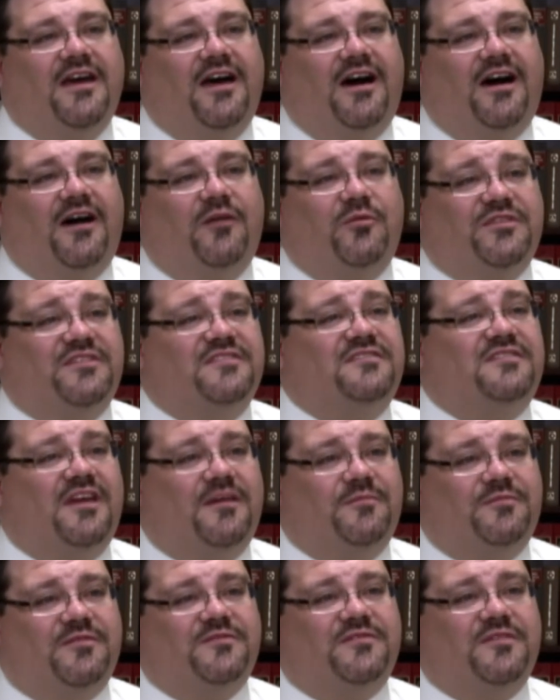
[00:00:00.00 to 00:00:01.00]
uh, with this
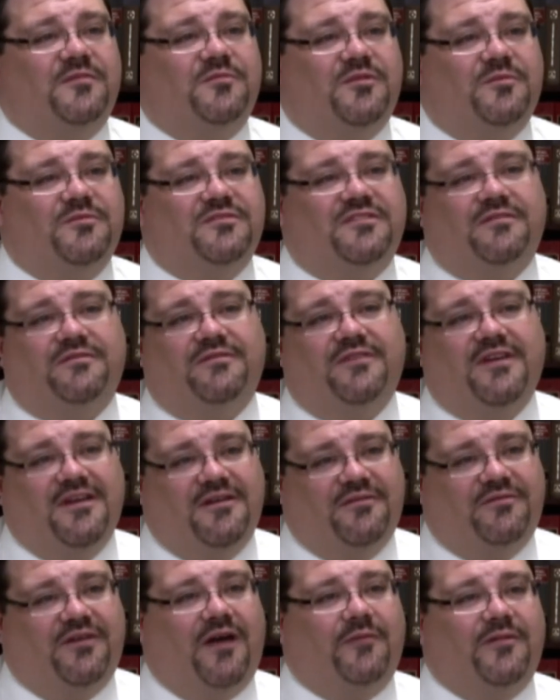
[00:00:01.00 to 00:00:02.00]
type of symptoms of
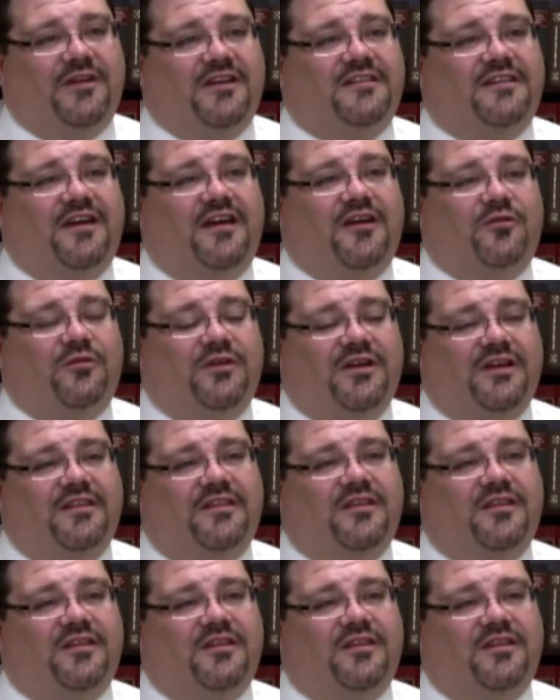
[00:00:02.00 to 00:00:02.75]
vomiting and diarrhea.